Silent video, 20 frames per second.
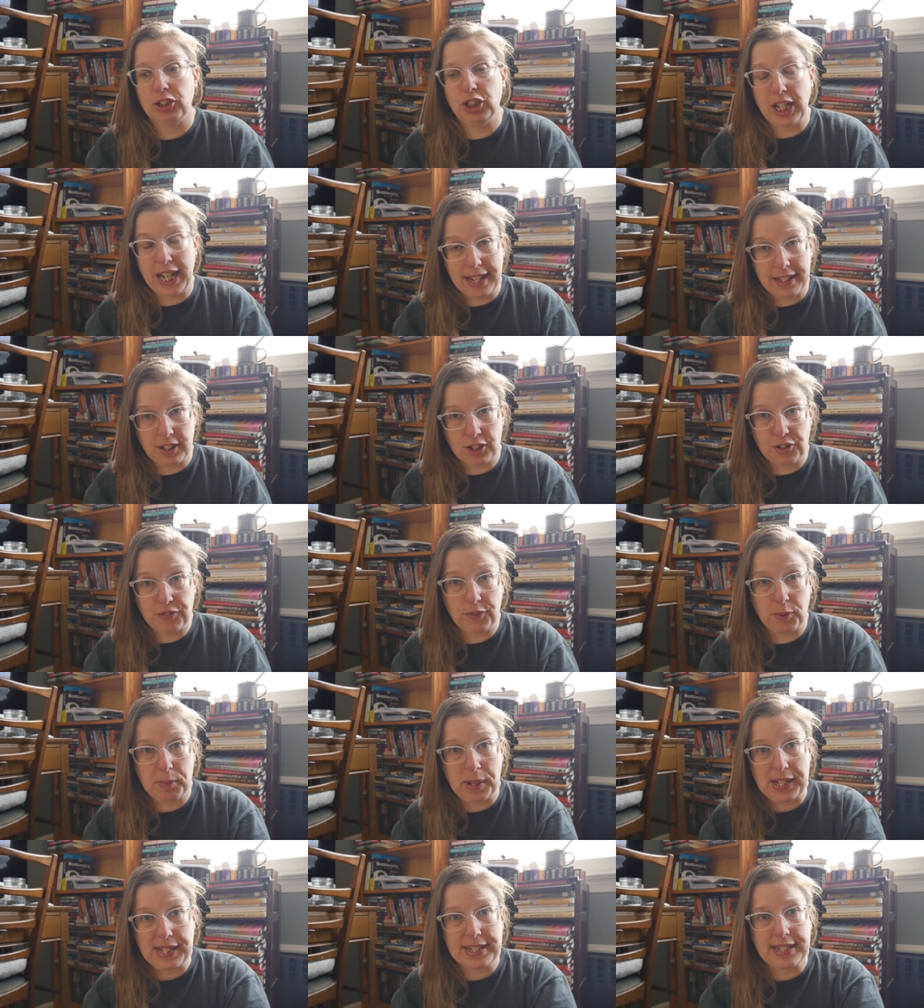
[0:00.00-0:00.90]
challenge for
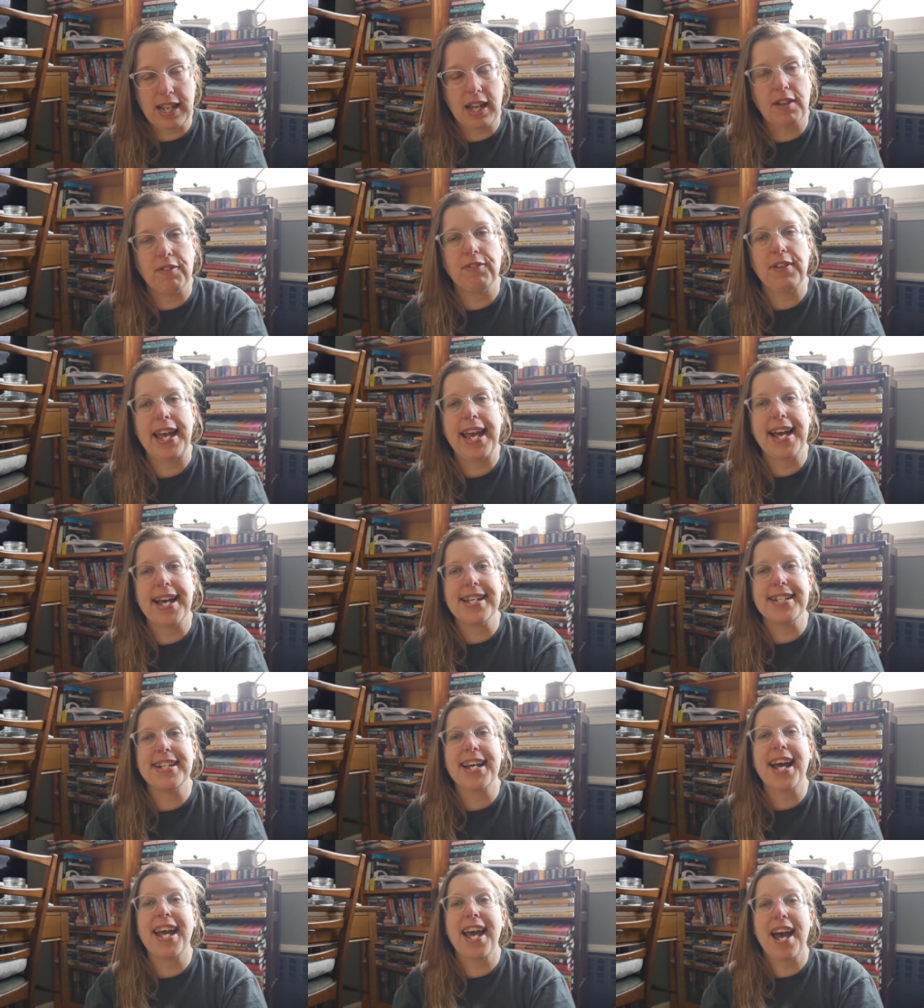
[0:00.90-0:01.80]
myself
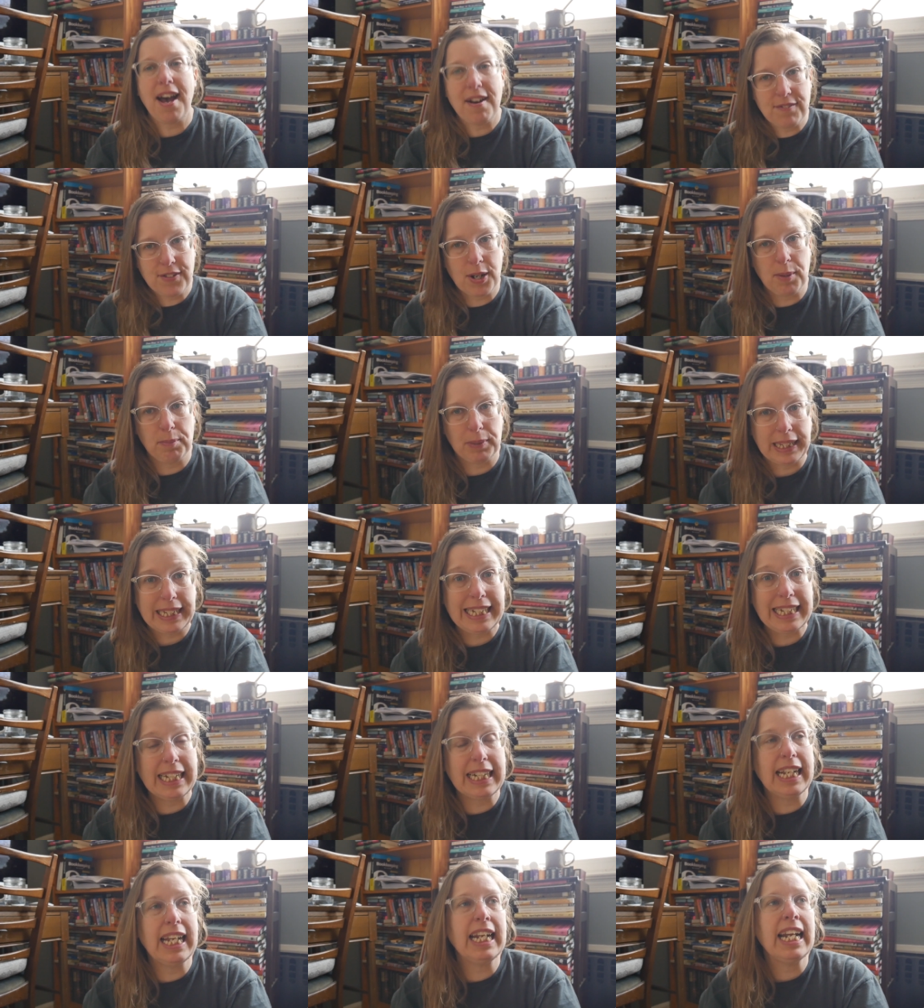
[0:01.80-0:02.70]
and I have
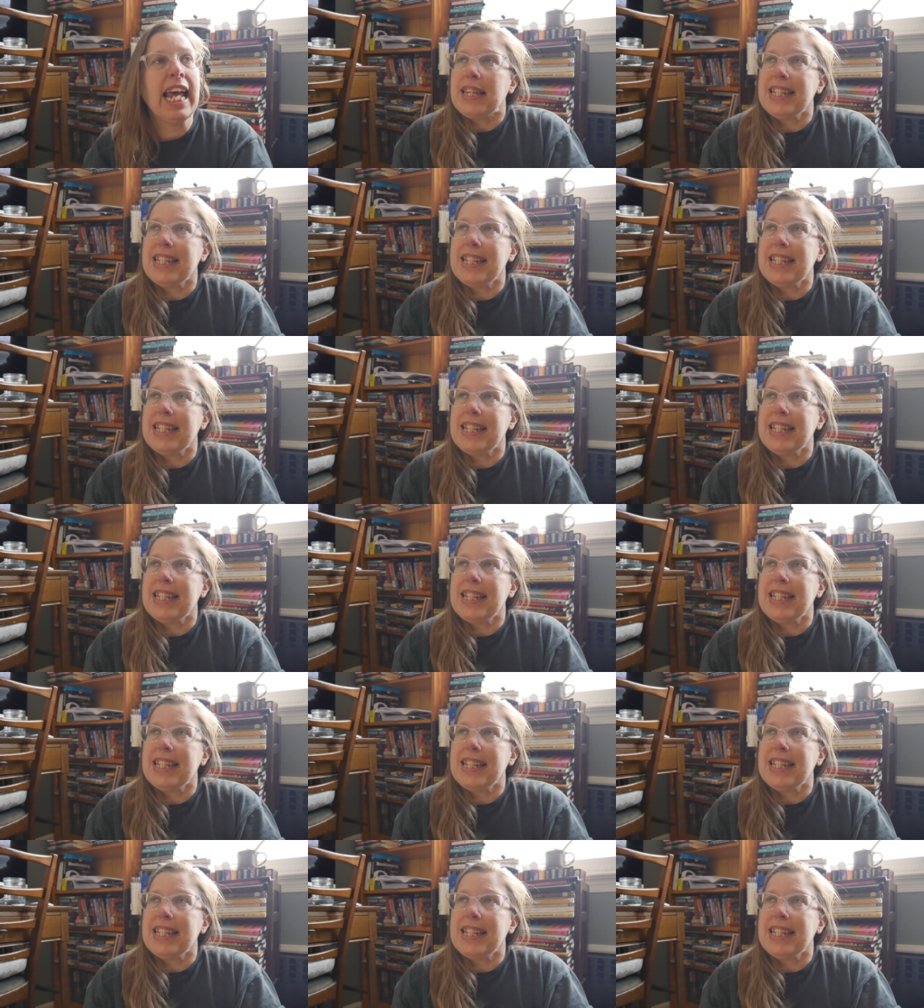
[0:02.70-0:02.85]
completed it.